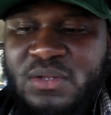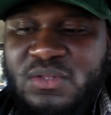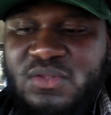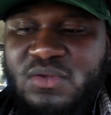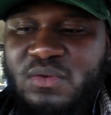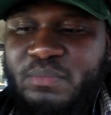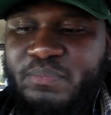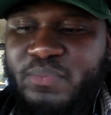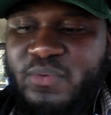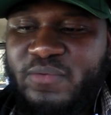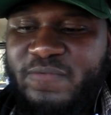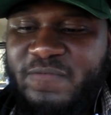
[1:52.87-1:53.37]

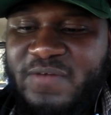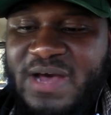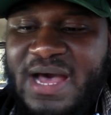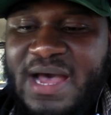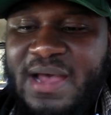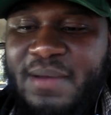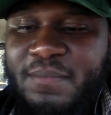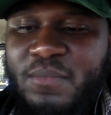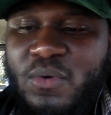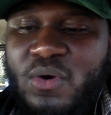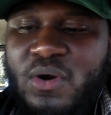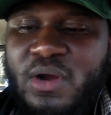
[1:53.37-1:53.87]
to
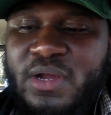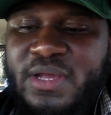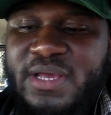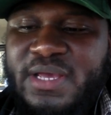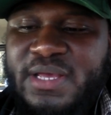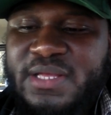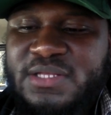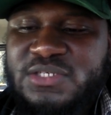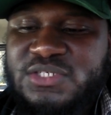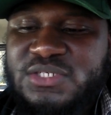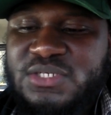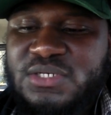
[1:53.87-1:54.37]
provide
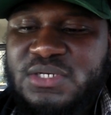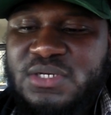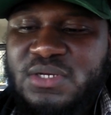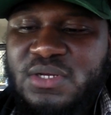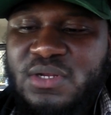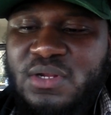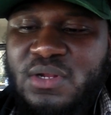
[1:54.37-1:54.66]
mortgage